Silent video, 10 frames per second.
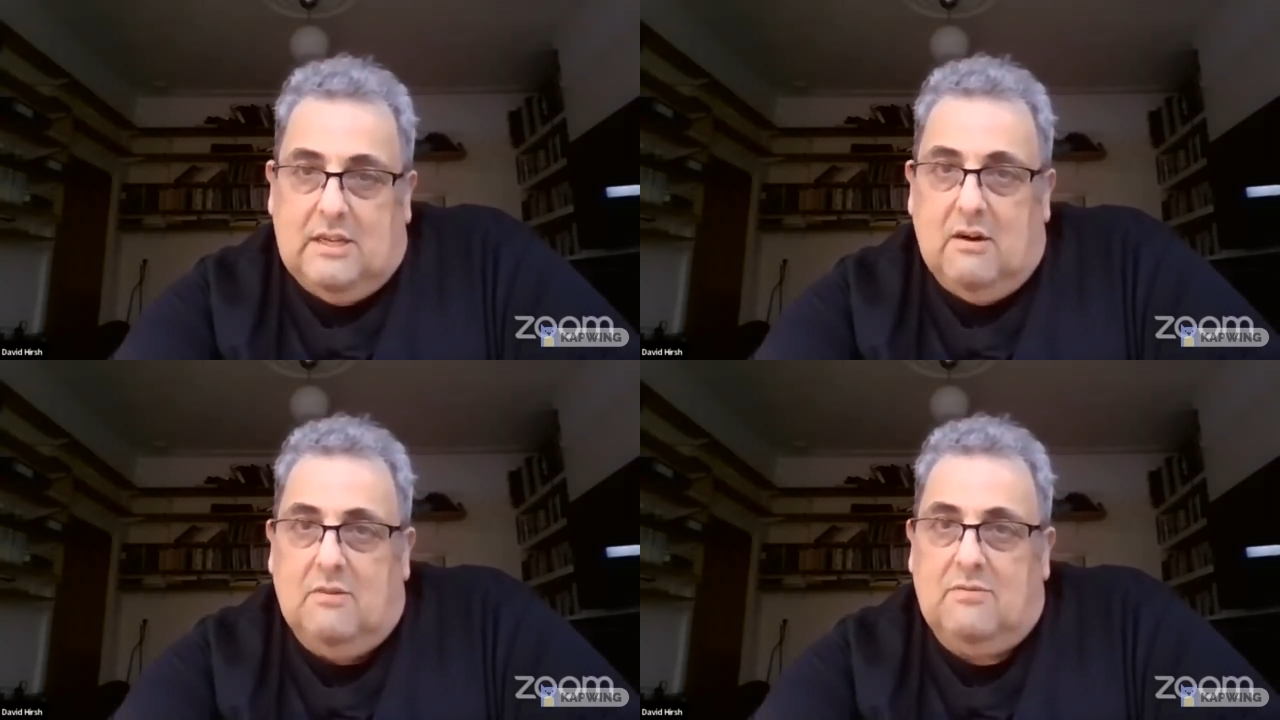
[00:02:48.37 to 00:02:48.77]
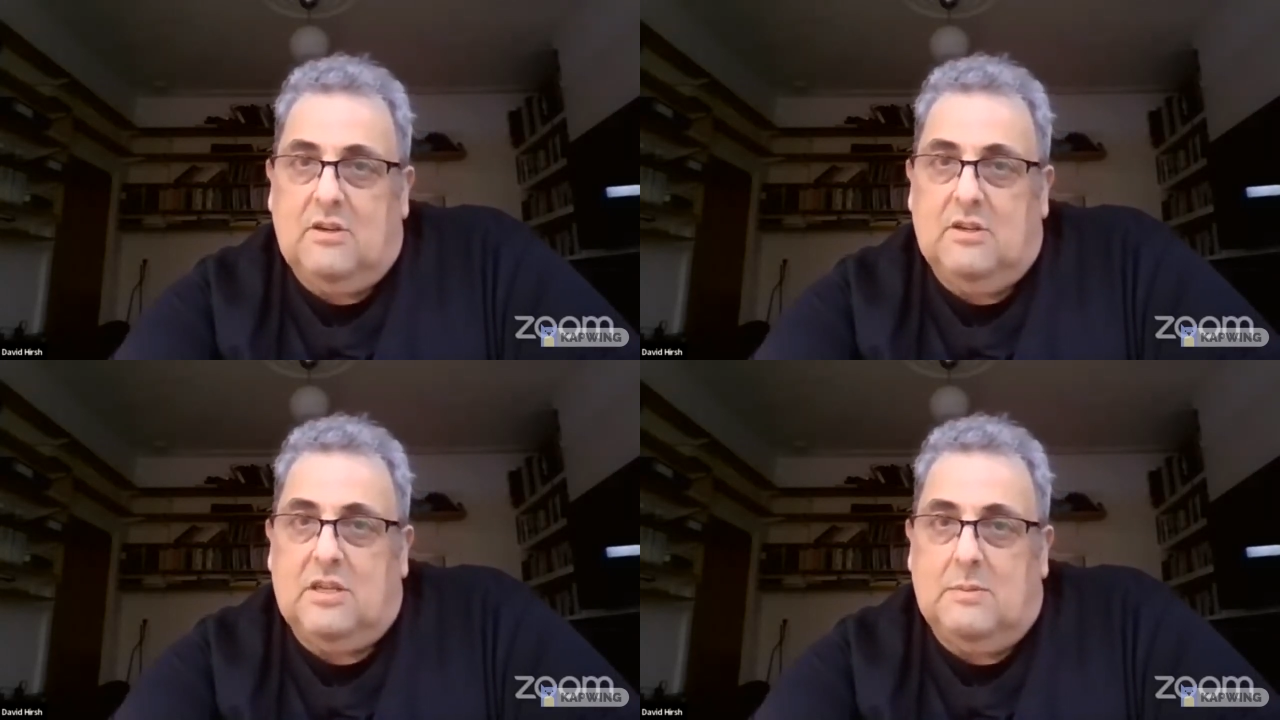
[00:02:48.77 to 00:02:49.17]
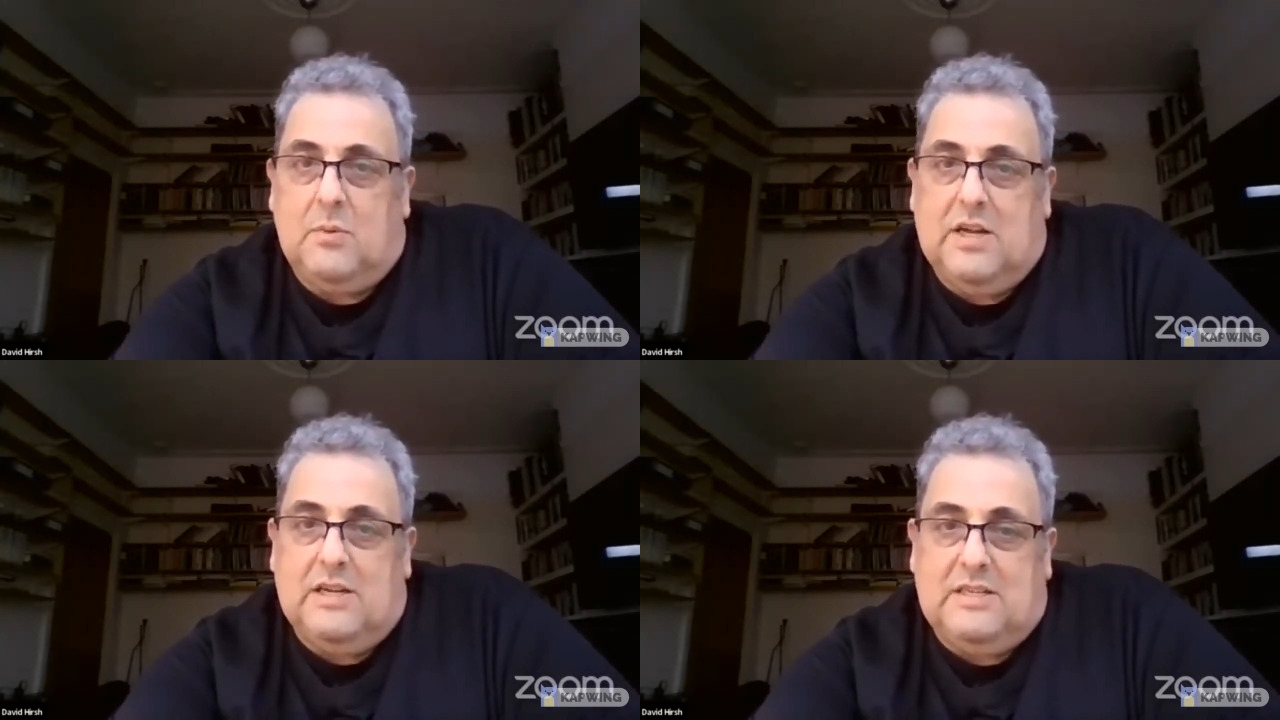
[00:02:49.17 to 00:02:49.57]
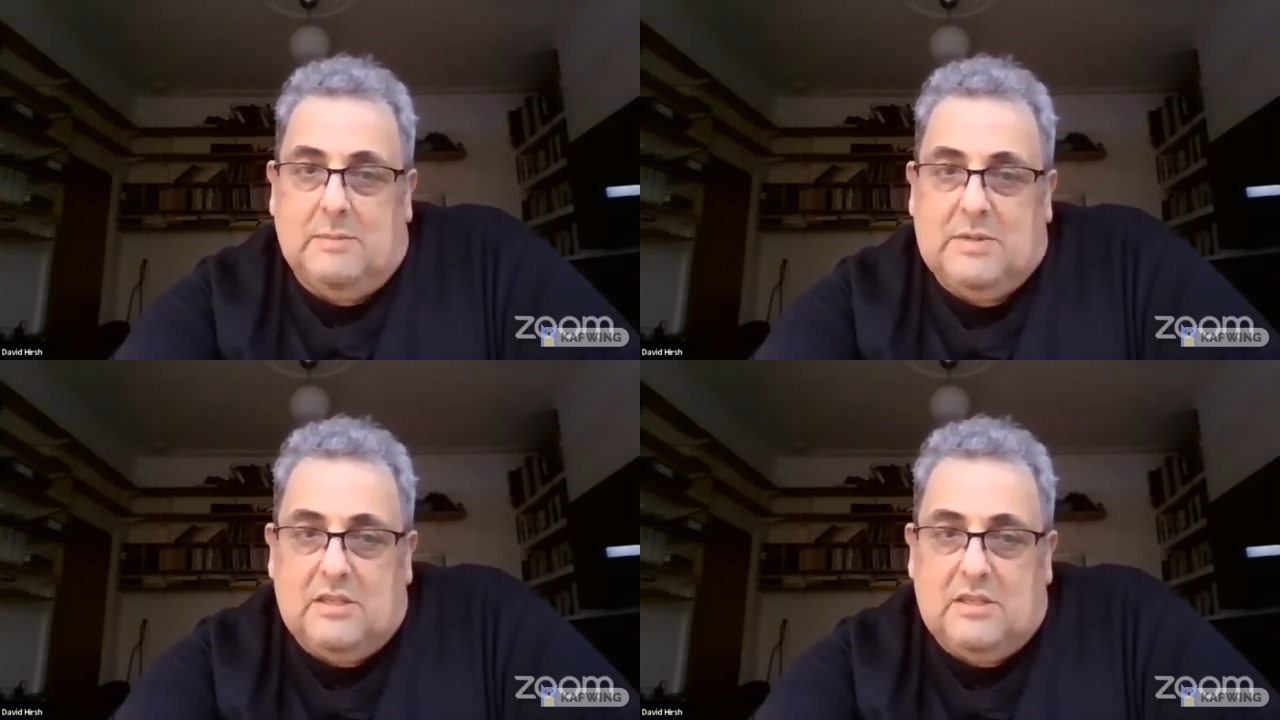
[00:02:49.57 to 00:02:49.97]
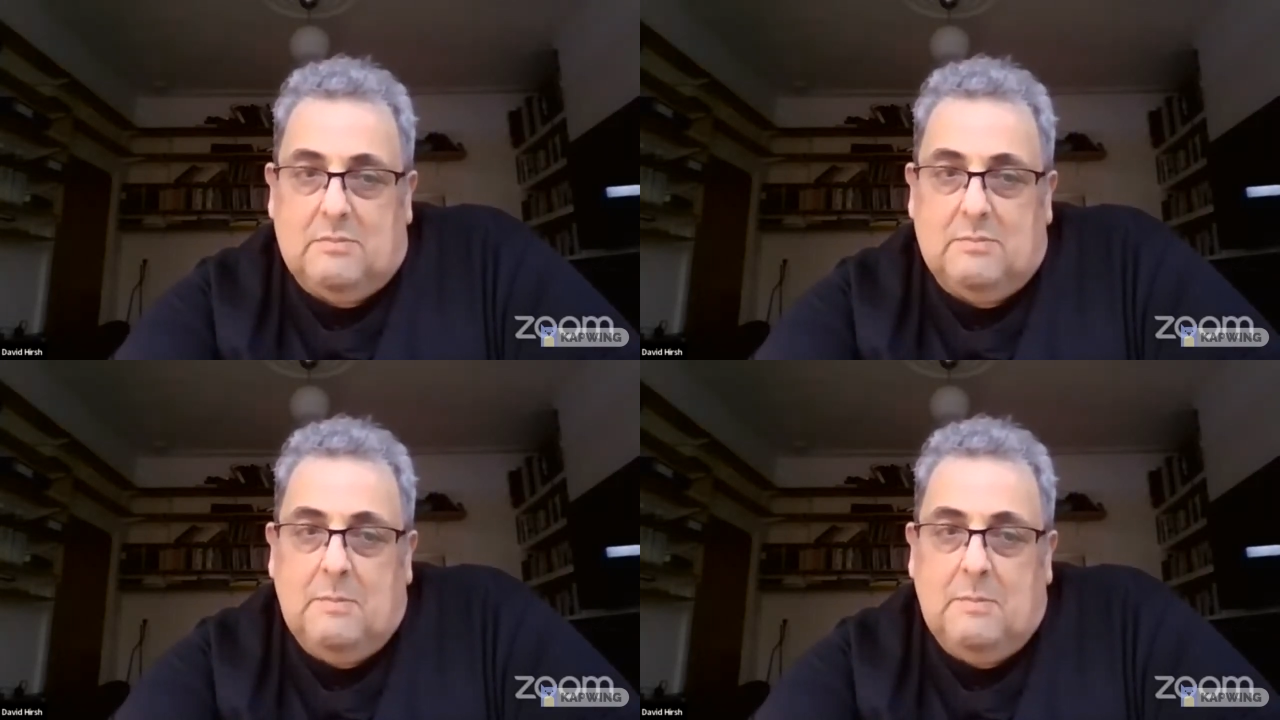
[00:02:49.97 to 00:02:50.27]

of Contemporary Anti-Semitism,